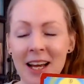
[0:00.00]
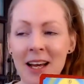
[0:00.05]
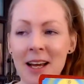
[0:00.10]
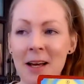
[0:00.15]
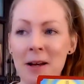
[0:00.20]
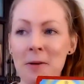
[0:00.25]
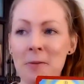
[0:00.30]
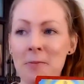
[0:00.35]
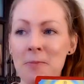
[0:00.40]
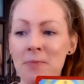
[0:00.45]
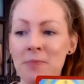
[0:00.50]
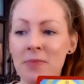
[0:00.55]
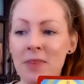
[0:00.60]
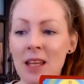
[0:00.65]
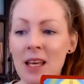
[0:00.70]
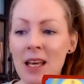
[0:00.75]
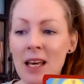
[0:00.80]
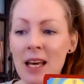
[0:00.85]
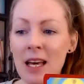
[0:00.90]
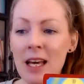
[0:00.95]
And
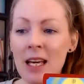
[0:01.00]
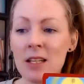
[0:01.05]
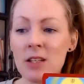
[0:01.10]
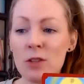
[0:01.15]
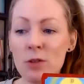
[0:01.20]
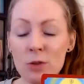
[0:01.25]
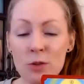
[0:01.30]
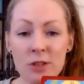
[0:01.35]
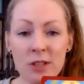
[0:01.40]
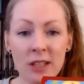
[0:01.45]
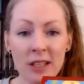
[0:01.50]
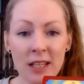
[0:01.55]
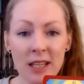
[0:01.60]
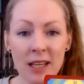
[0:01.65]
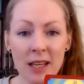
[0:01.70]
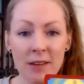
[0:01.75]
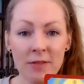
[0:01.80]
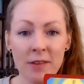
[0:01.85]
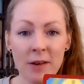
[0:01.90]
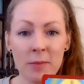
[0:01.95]
usually
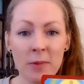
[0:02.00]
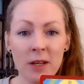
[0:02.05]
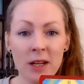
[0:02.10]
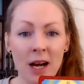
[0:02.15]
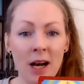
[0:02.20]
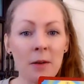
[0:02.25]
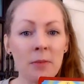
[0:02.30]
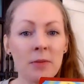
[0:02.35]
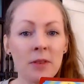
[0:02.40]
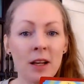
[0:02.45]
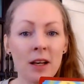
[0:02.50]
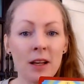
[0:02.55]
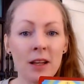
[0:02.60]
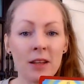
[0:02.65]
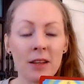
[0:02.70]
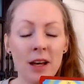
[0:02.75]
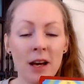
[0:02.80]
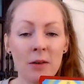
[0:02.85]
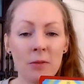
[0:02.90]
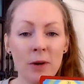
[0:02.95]
if I've been up
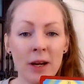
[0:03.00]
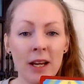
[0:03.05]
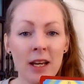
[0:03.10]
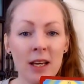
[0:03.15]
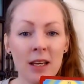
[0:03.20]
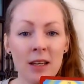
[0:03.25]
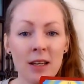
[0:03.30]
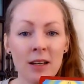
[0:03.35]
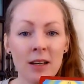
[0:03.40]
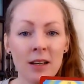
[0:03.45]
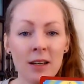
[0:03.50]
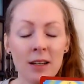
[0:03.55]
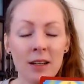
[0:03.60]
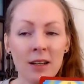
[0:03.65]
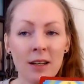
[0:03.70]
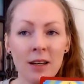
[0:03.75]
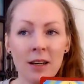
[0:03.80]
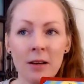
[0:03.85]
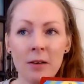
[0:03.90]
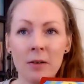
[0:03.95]
that way,
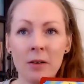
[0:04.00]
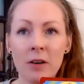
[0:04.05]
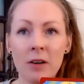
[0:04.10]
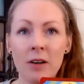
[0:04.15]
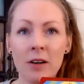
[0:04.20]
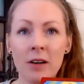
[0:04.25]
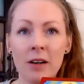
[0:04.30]
I